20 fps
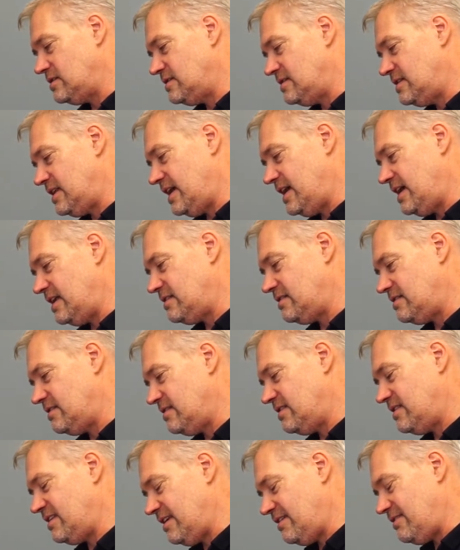
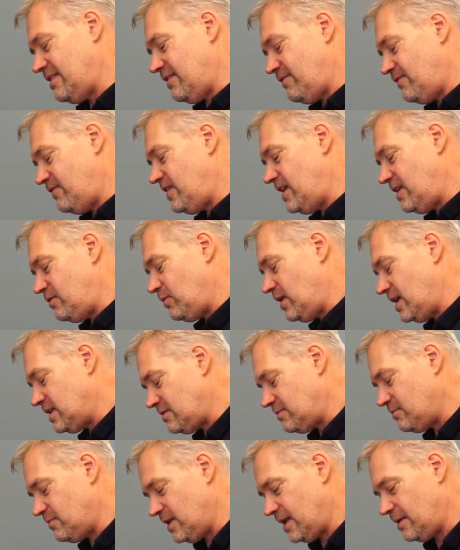their feet were a
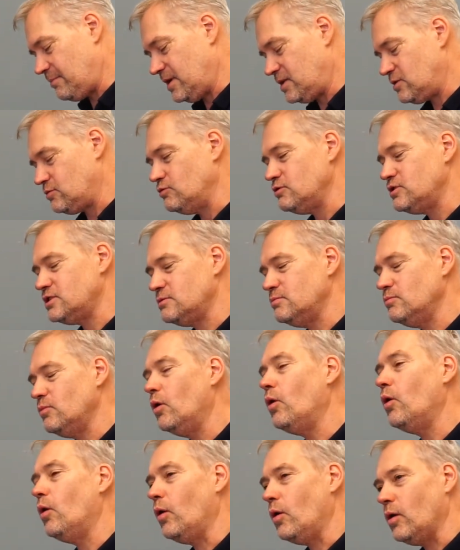little bit too
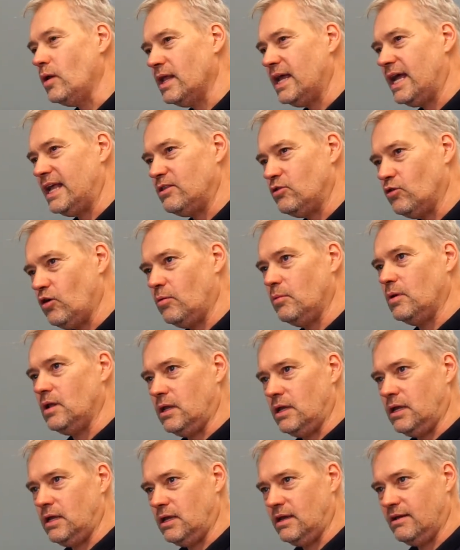small, and
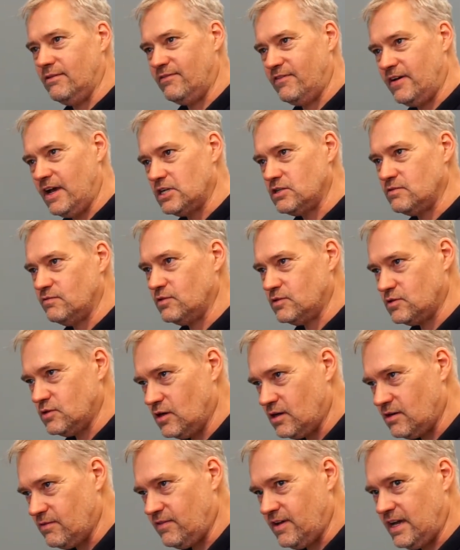normally a fashion
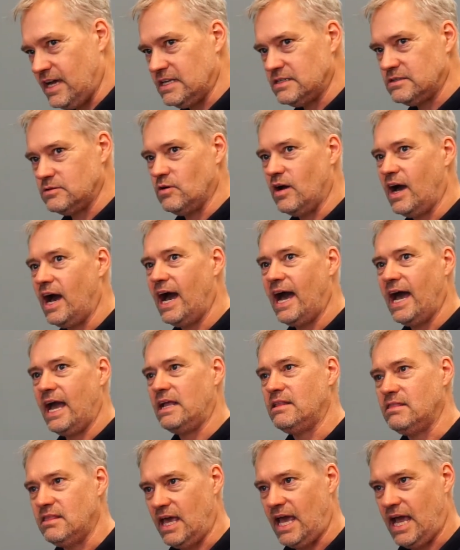photographer has to
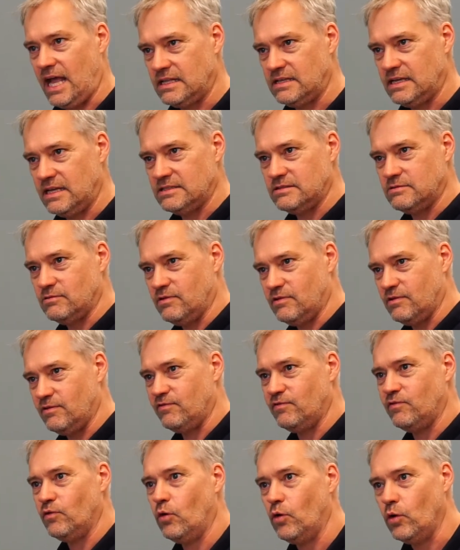hide that, has to
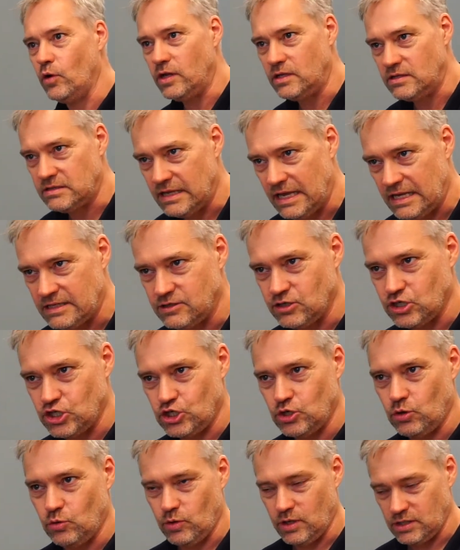avoid that to
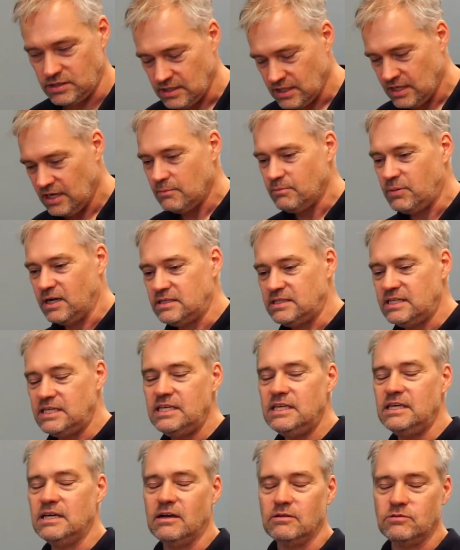show it. But
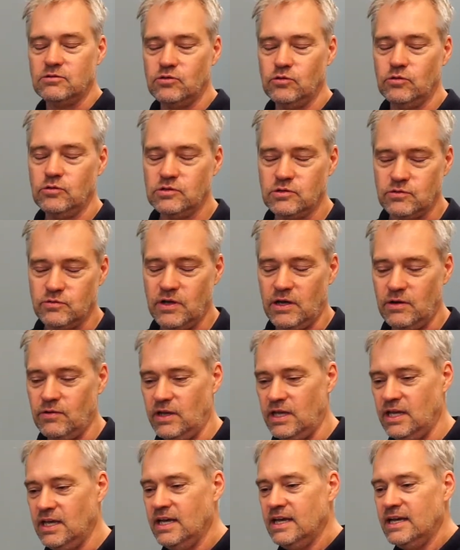he, on
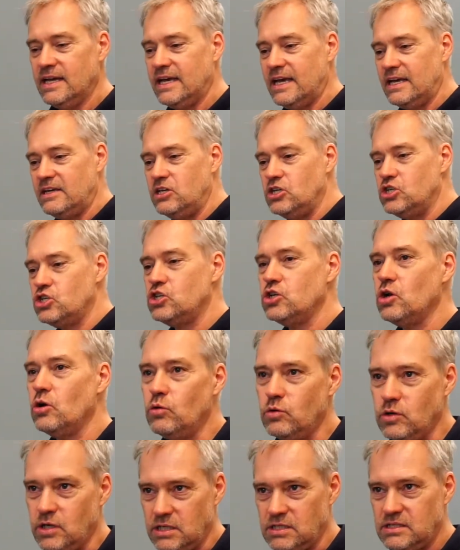contrary, he
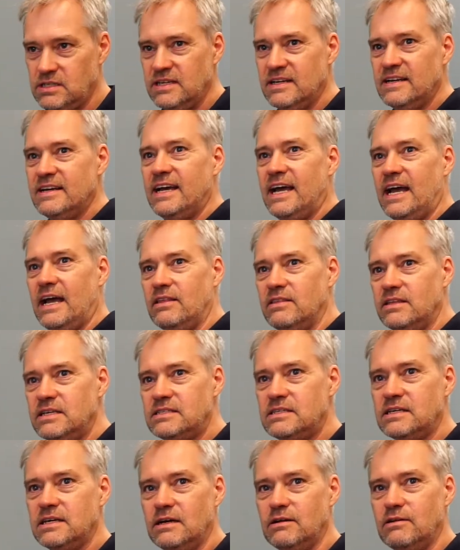showed it, and
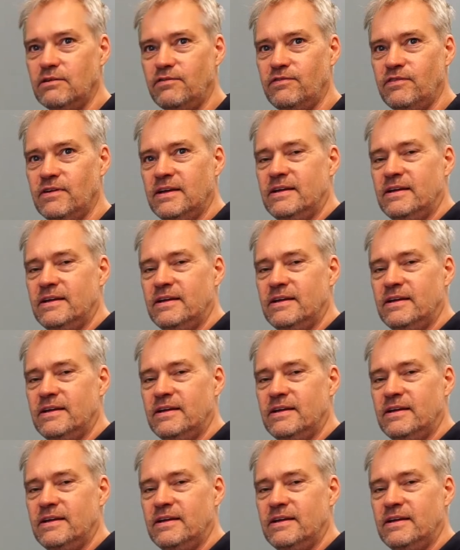these kind of